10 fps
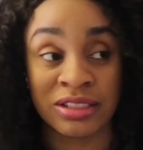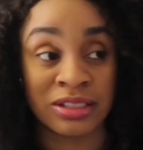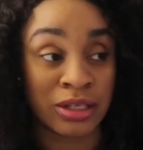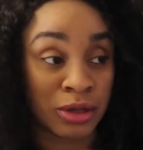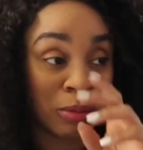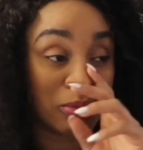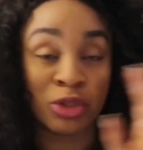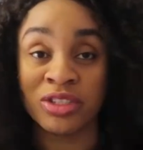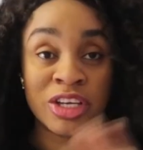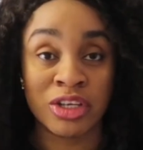is
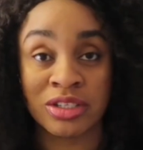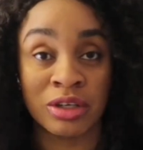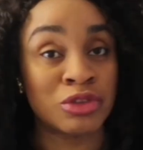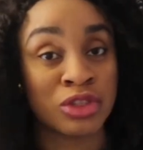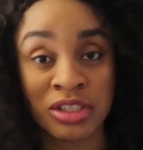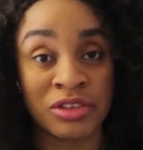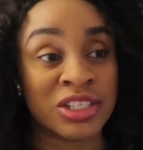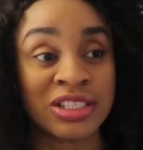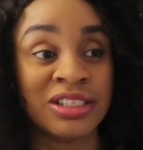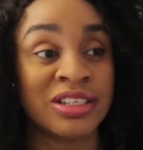don't take yourself too
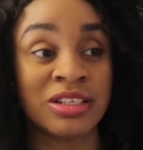seriously.